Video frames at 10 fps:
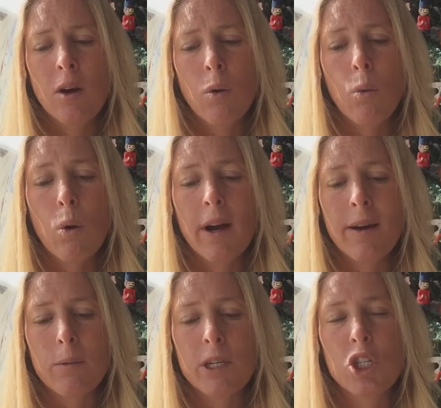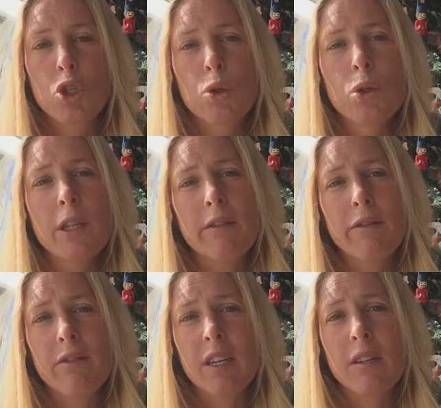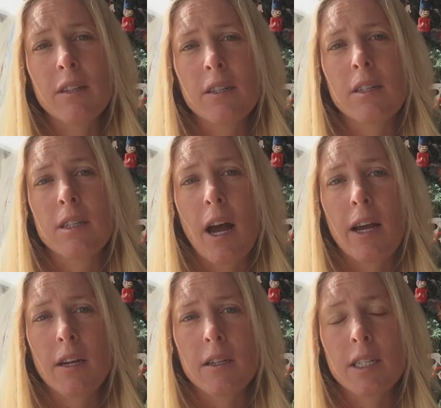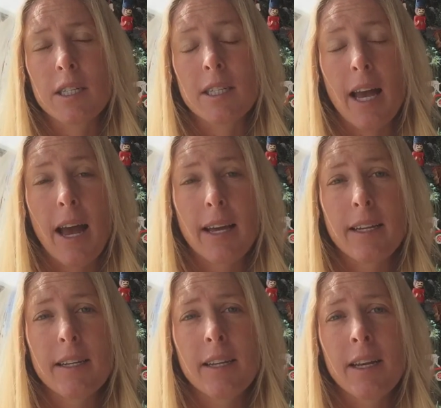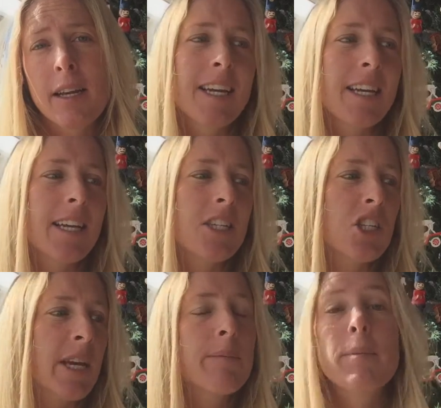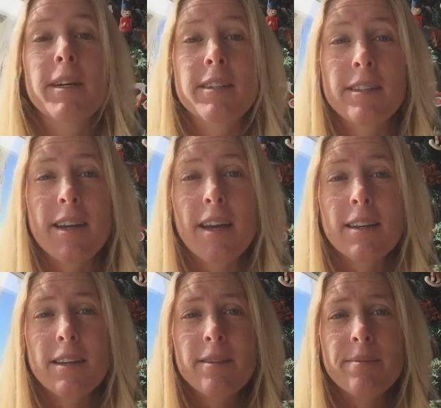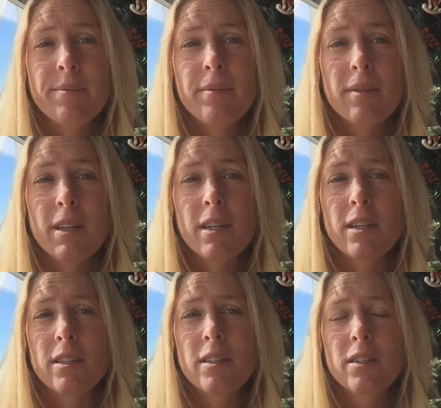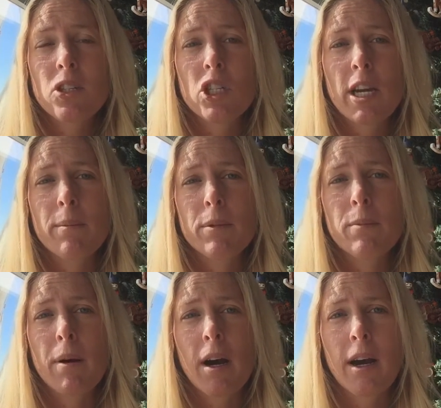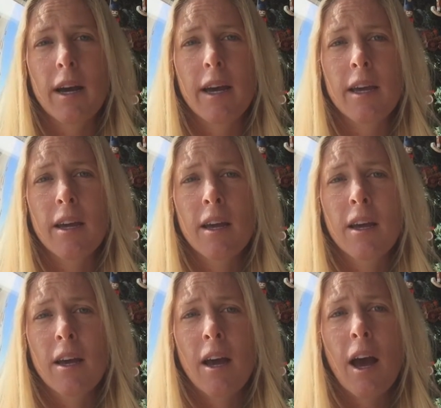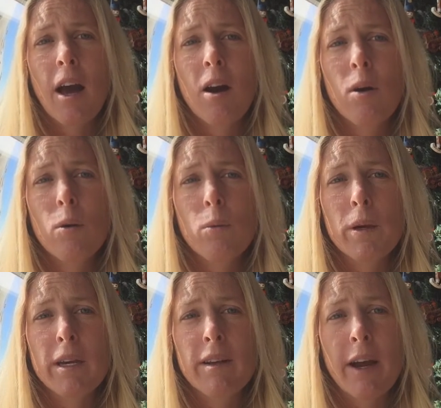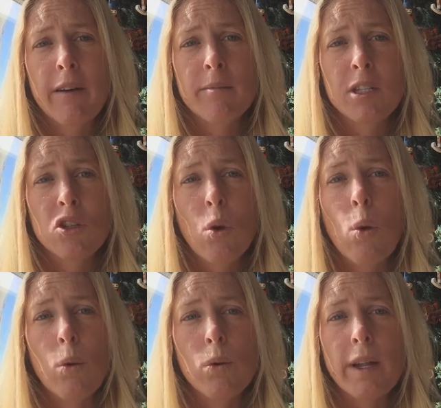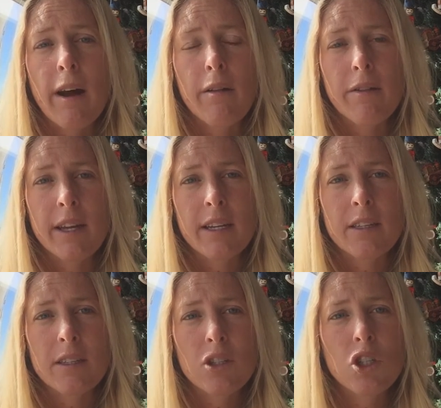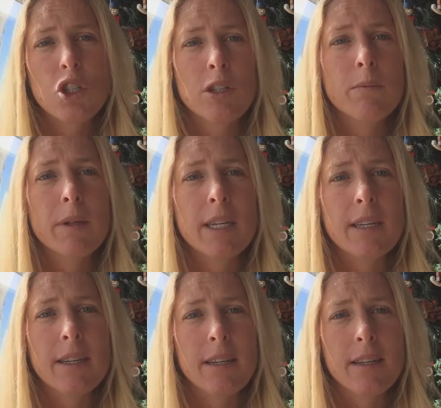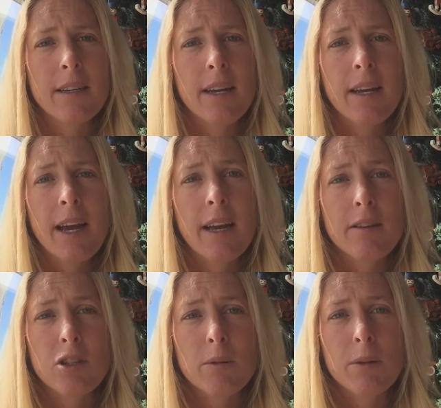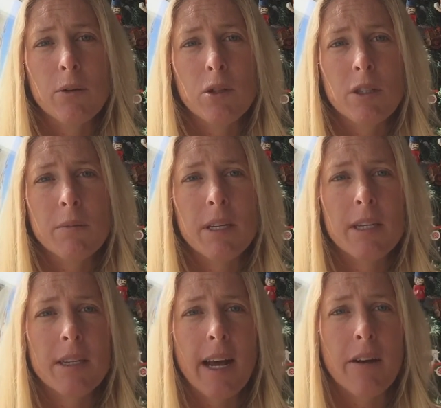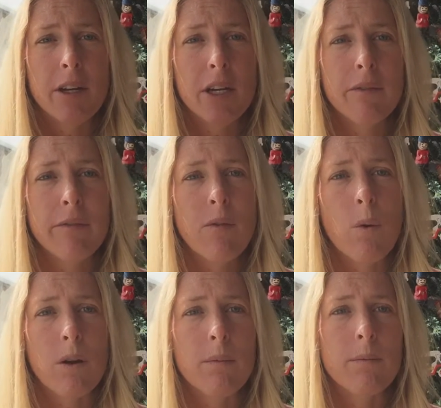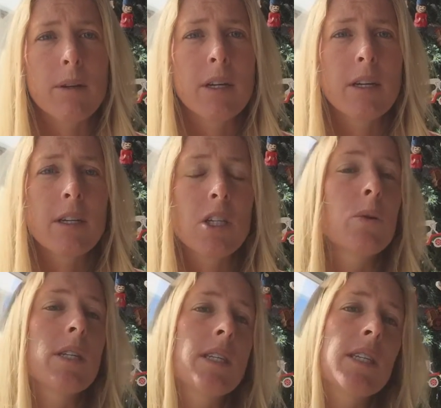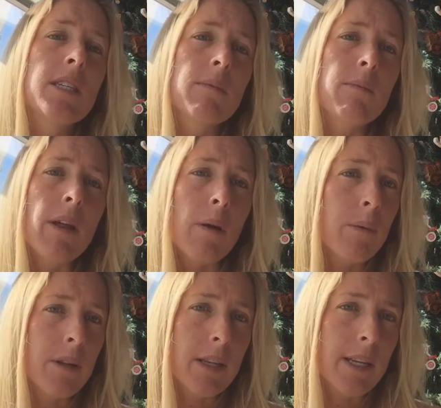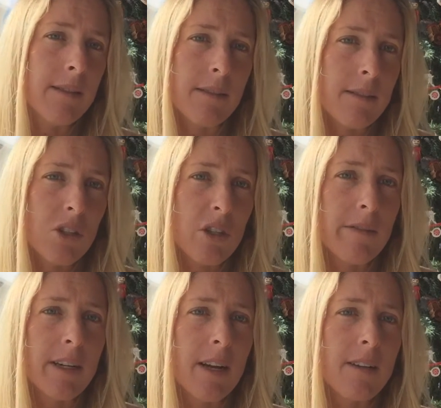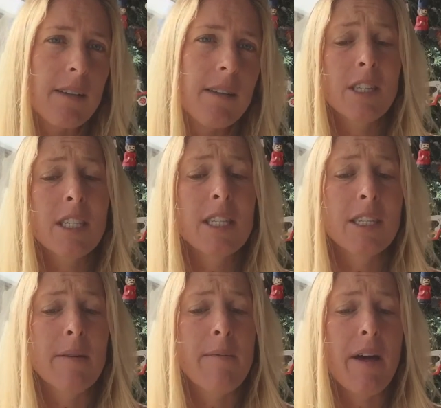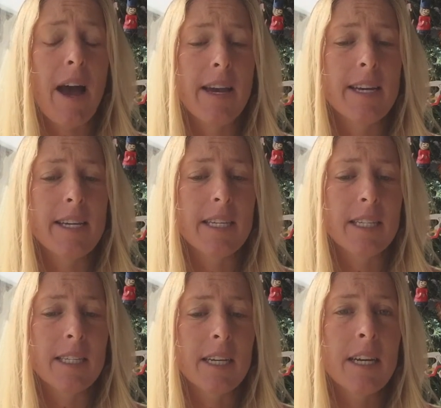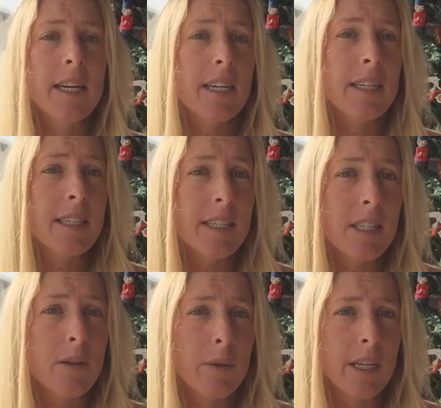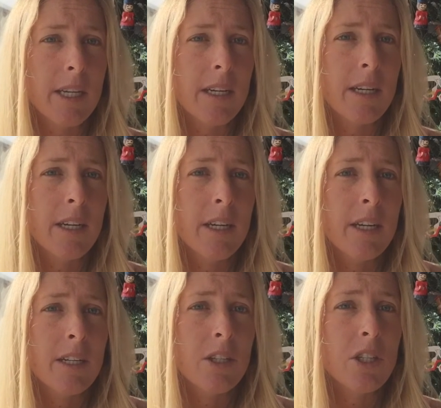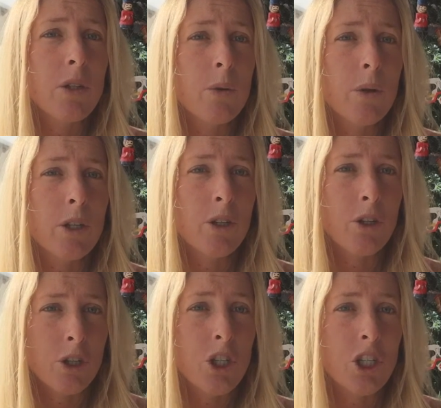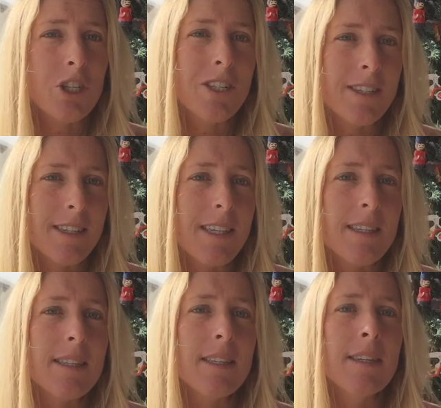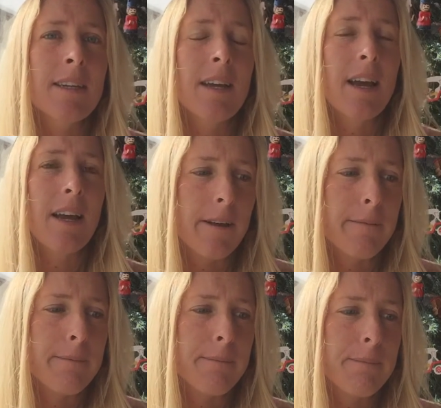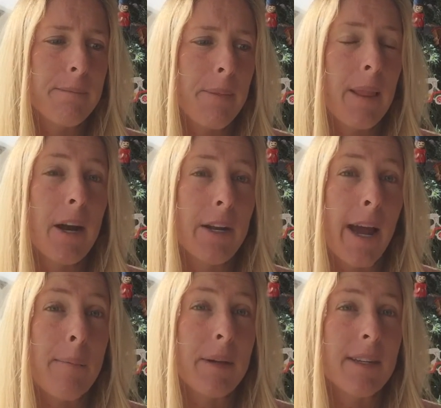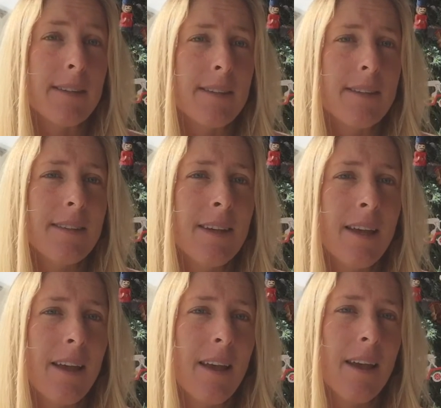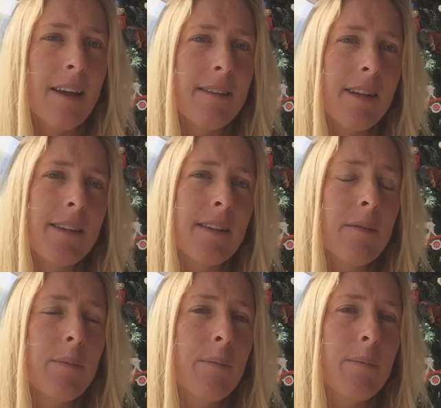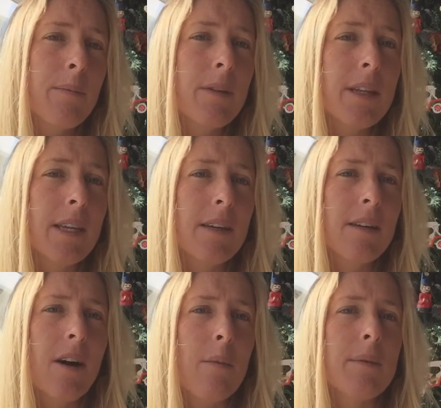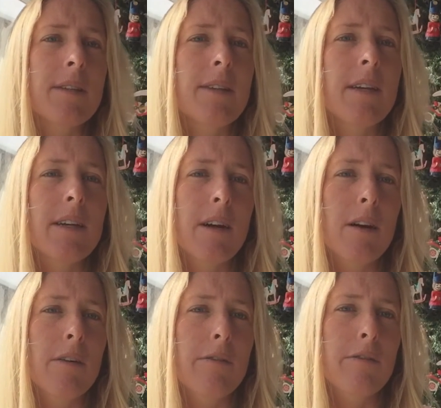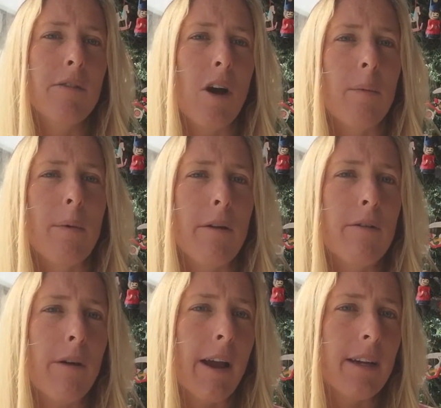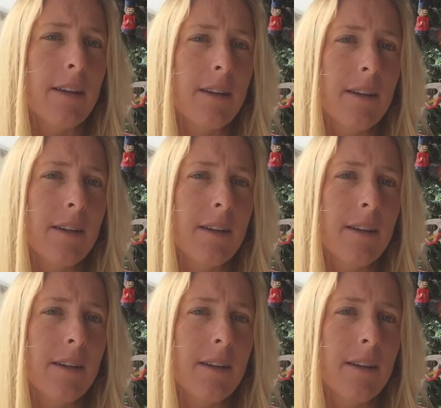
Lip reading: what we truly feel and desire inside. It's shaped by society. It's shaped by how we now have been told how things should be and how they're supposed to be and how to conform to a system that really isn't serving us, a system that is continuing to nurture disease, unhappiness. And that's complete opposite of our birthright.